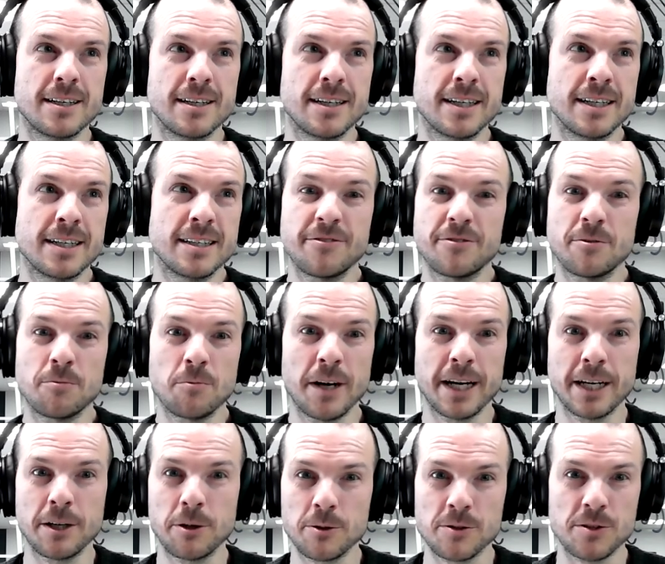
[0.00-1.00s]
in a different
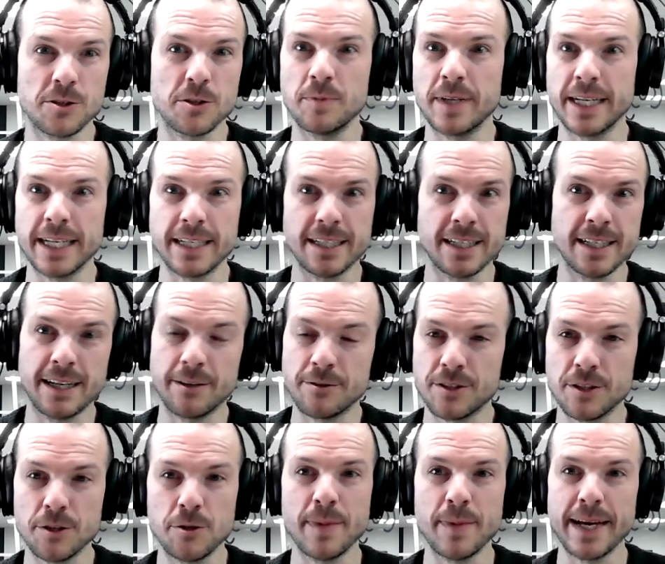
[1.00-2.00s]
way or zoom in you know
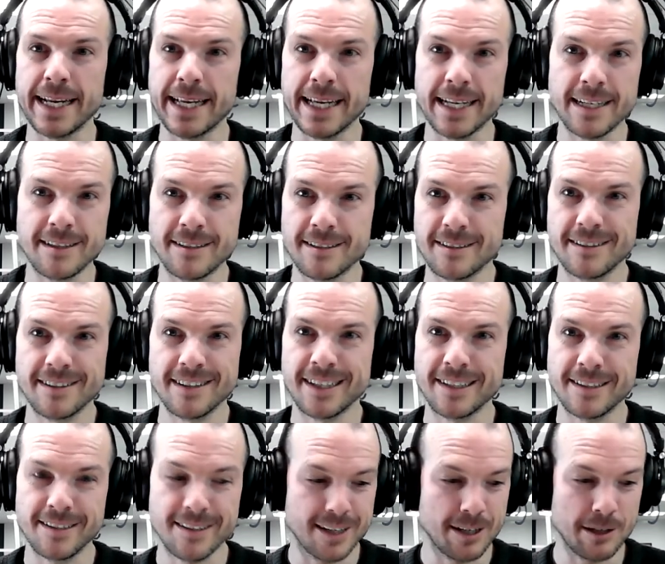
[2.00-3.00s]
zoom in, in
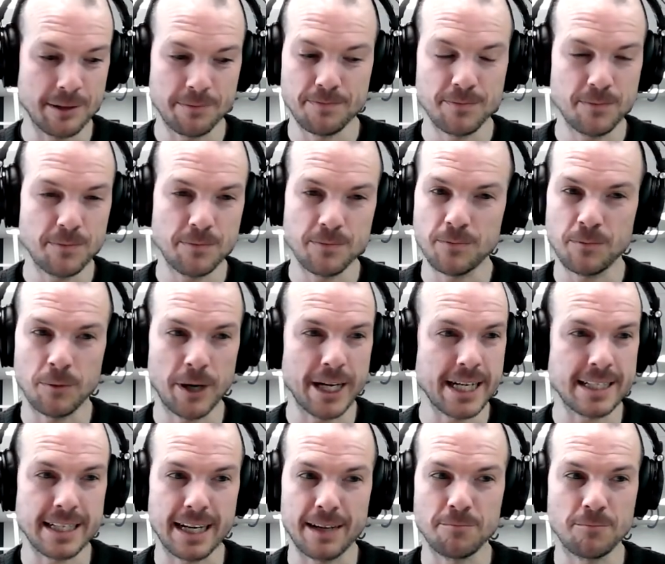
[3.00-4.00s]
into
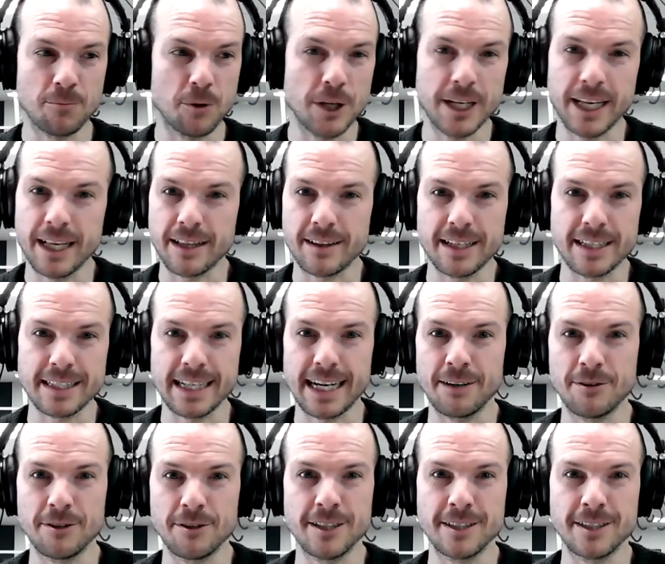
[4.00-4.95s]
ways I'm working things out.